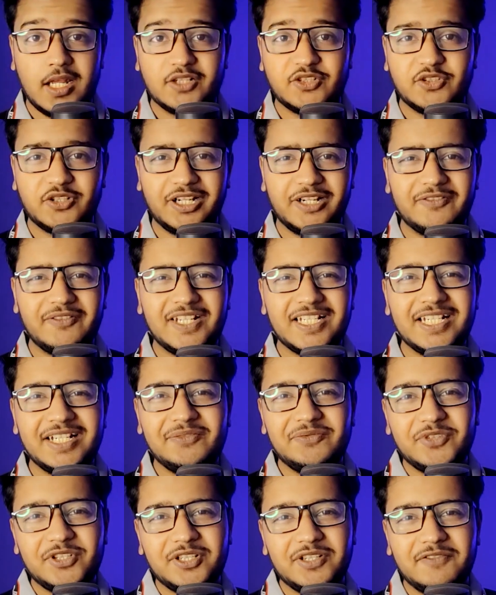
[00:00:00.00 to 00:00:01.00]
So that was it
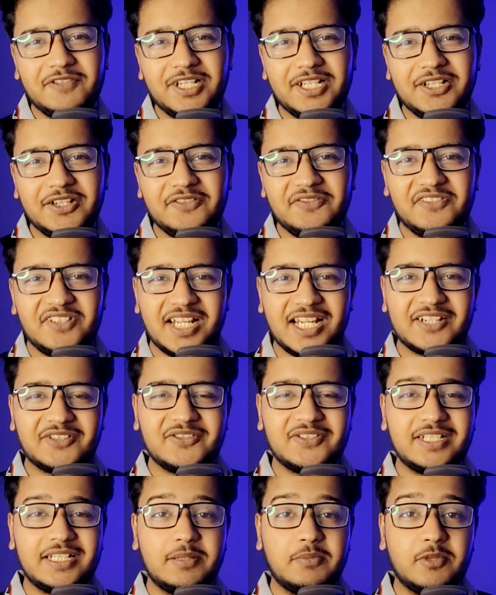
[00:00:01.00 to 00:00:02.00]
for the video. If you like to
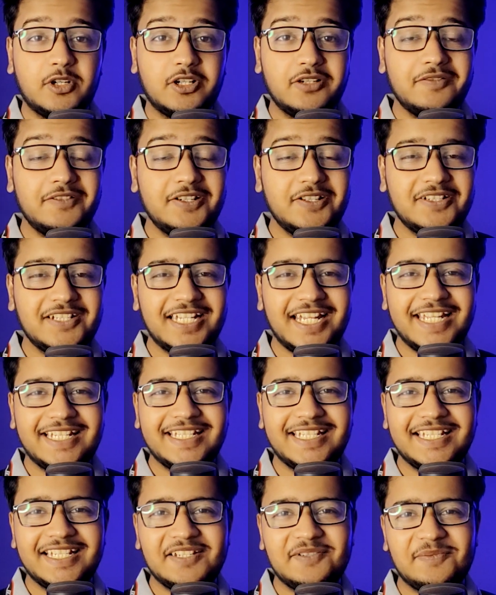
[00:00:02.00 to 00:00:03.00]
see more videos like
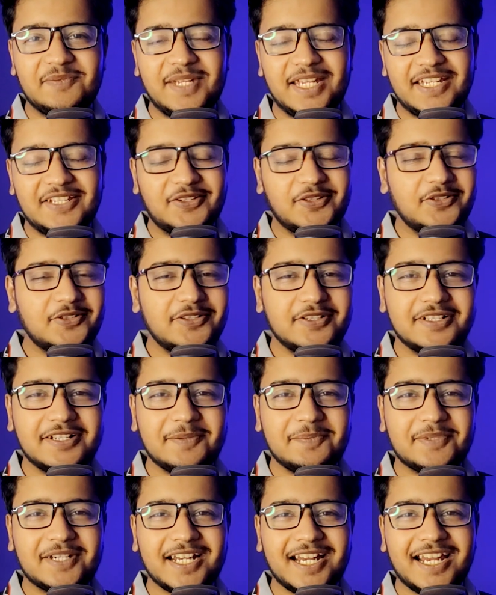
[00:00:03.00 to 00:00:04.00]
this, make sure to
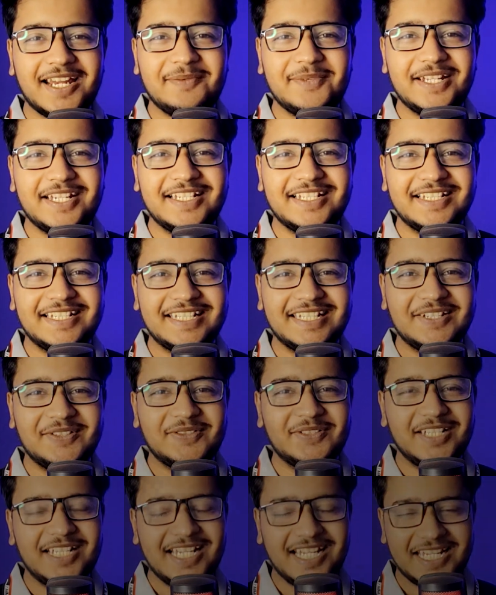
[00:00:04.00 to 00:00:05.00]
subscribe and see you
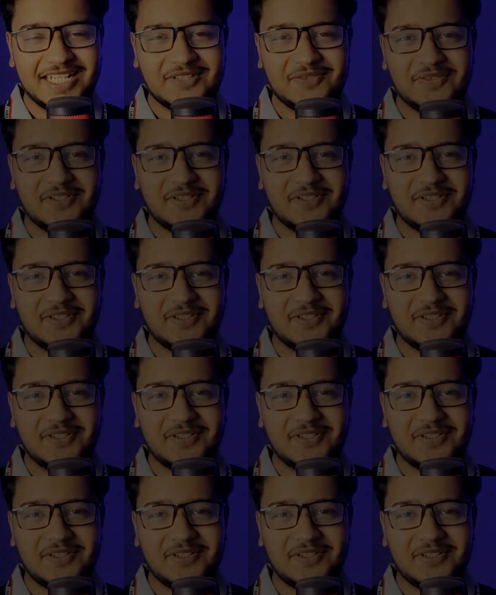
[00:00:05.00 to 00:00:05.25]
in the next